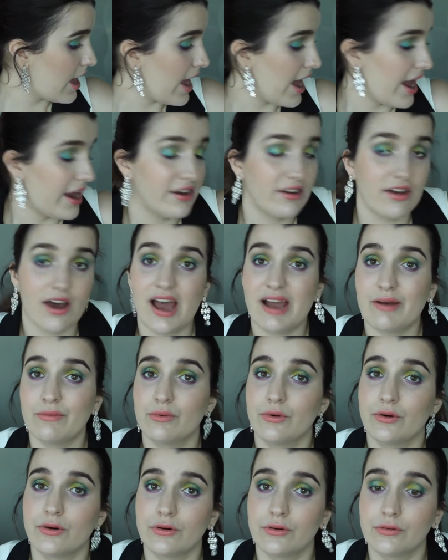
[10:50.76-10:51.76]
And I
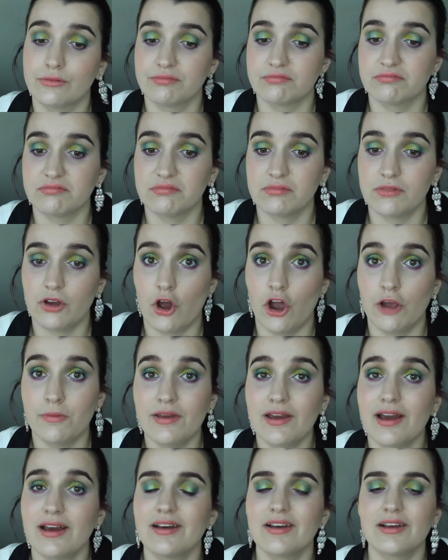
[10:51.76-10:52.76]
will hope
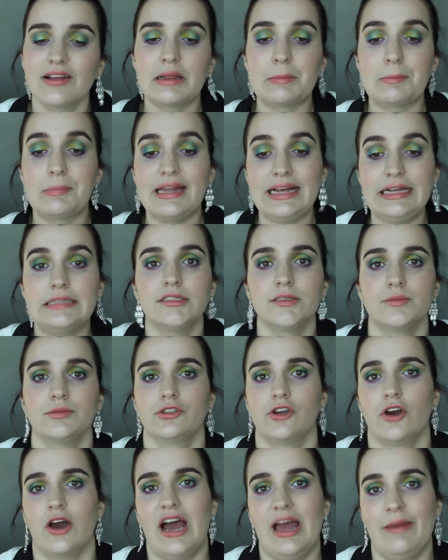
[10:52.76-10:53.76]
you please
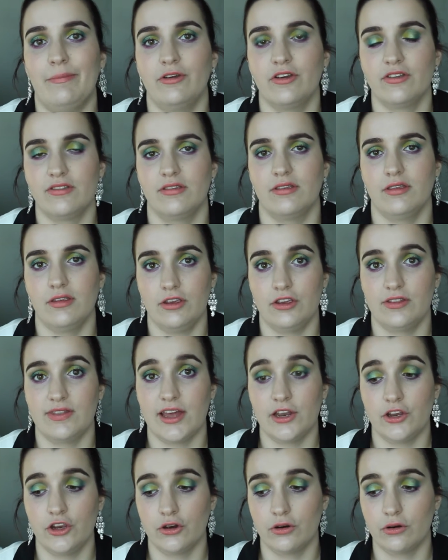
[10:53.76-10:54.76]
subscribe, because
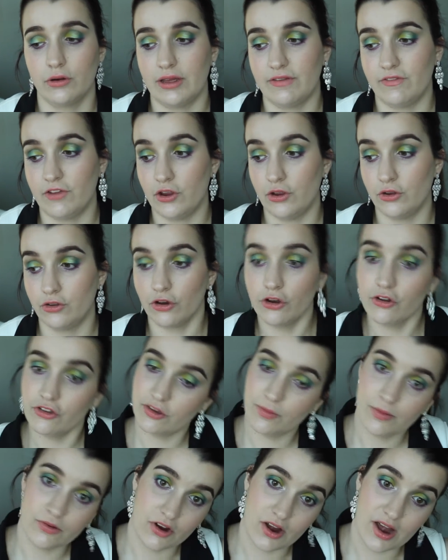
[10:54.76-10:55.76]
then if you don't
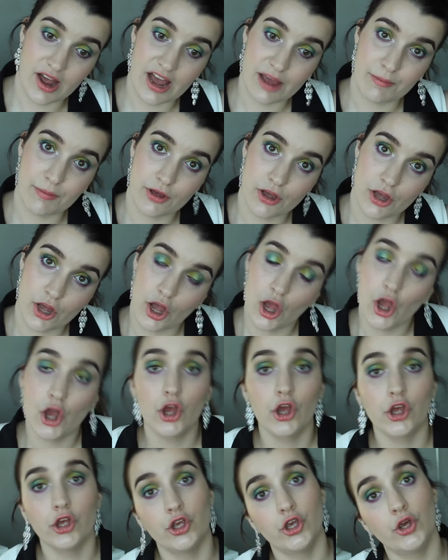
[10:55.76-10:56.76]
subscribe,
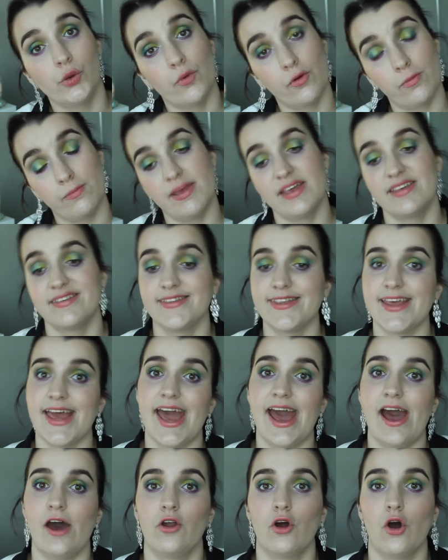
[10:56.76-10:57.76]
you will miss
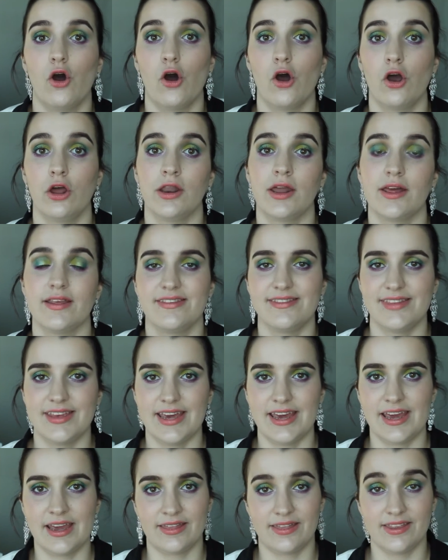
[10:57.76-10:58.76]
out on
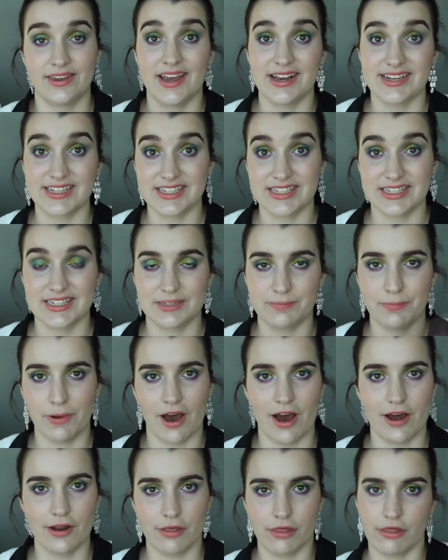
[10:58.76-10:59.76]
seeing the next
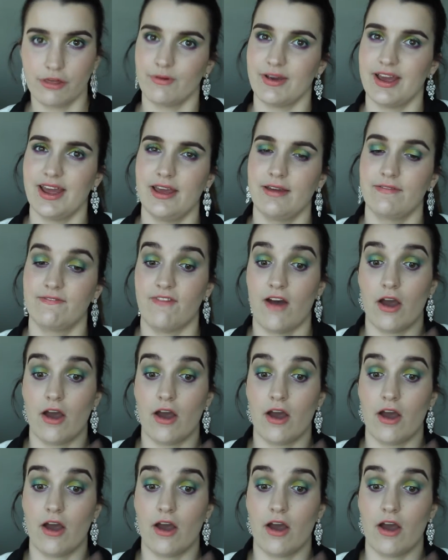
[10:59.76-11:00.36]
part 3,